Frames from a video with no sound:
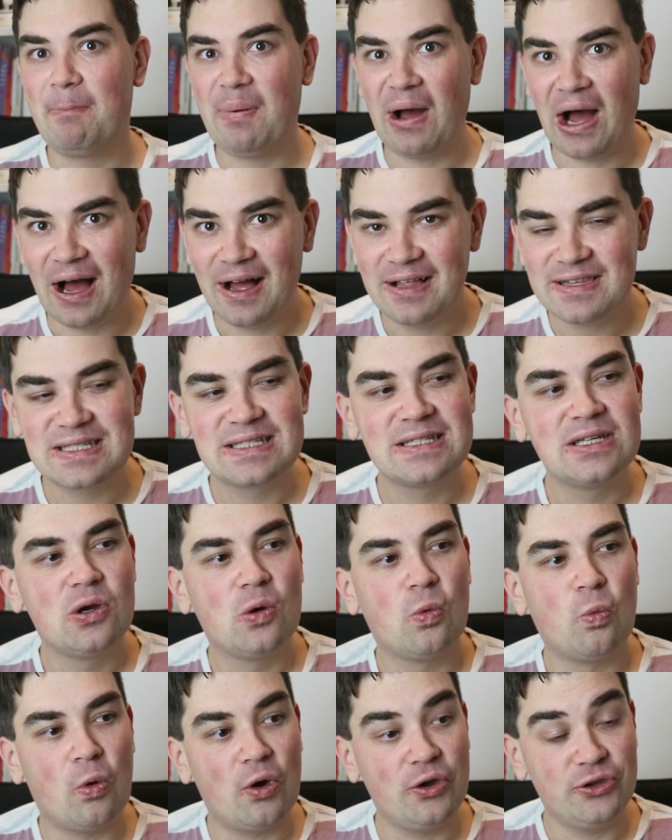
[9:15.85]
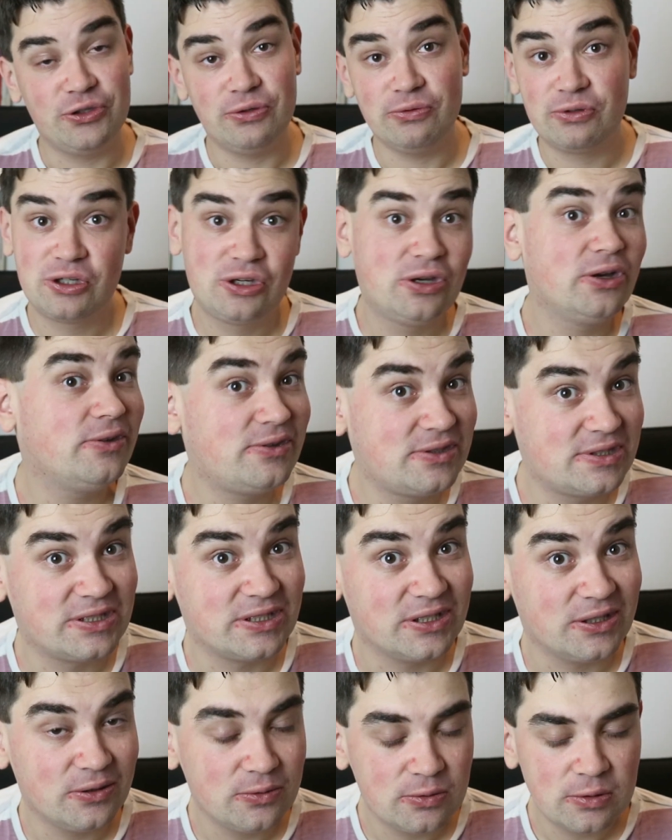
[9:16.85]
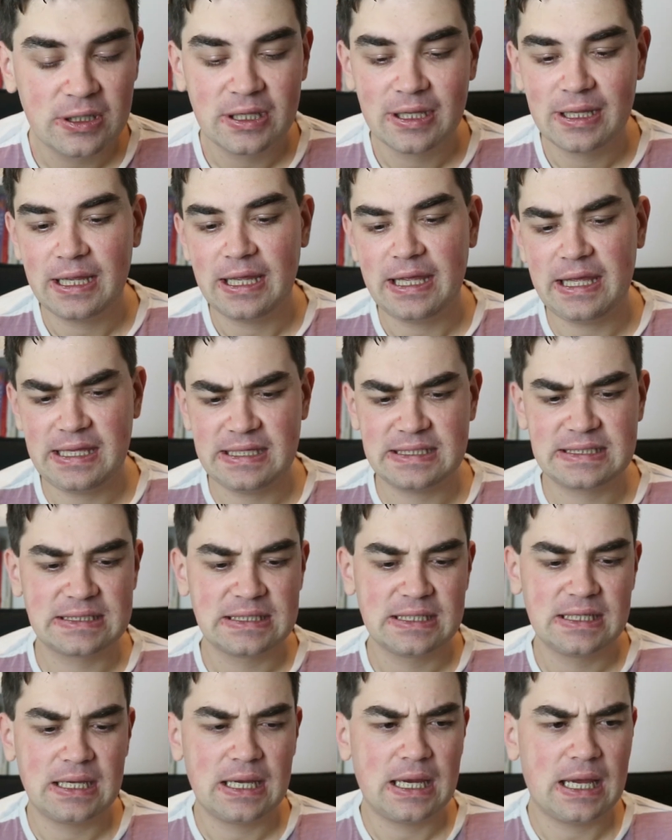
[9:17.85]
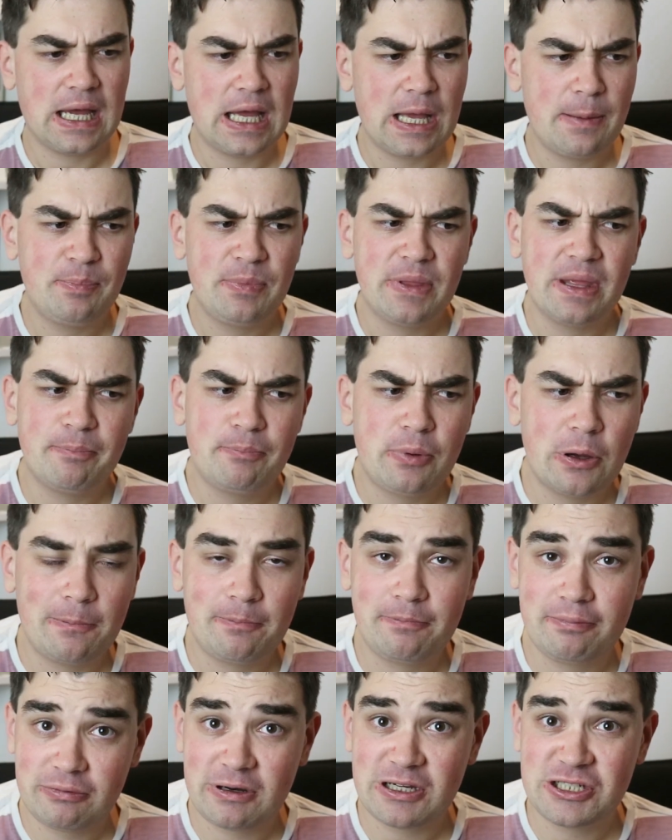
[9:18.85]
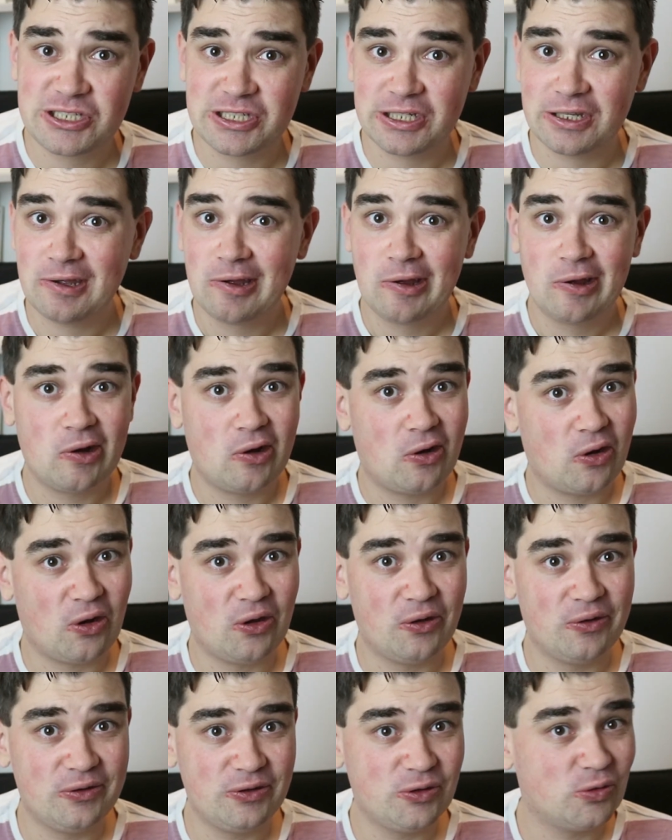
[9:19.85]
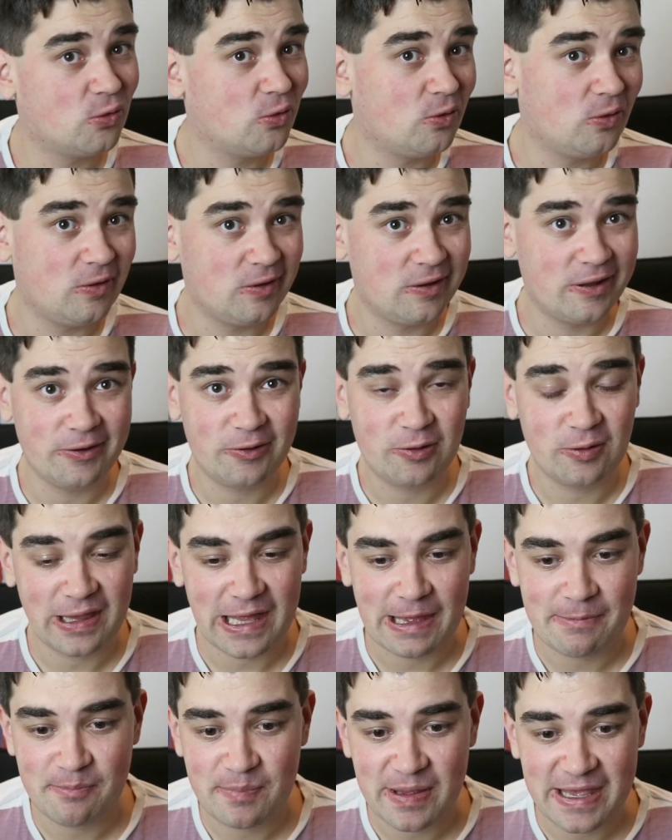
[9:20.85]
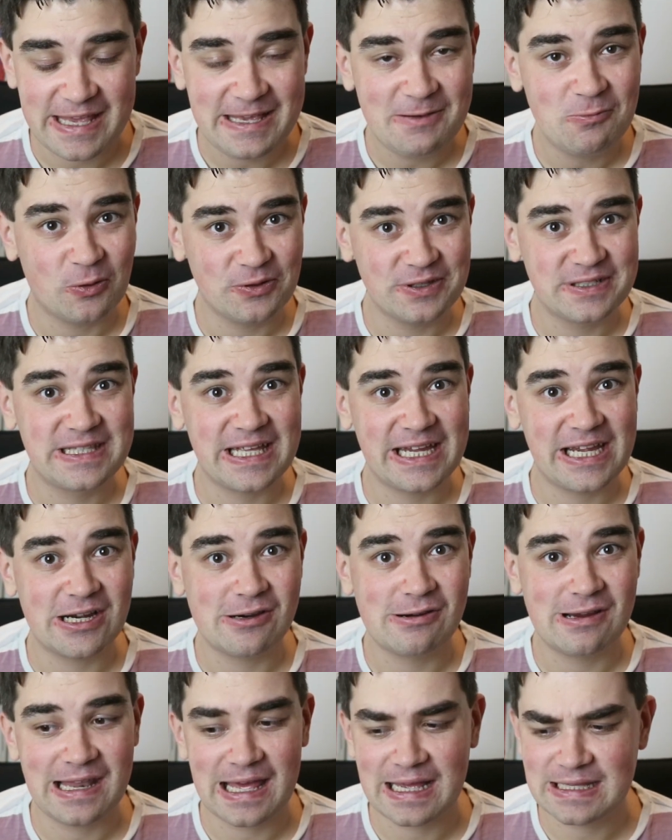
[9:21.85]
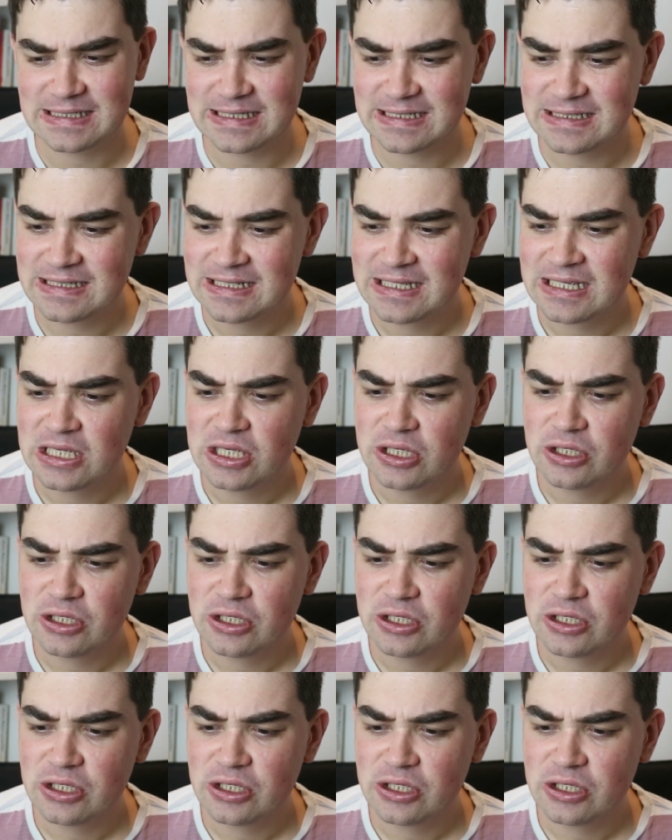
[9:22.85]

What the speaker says: But what you could do is put pressure on your local MP, once they are elected,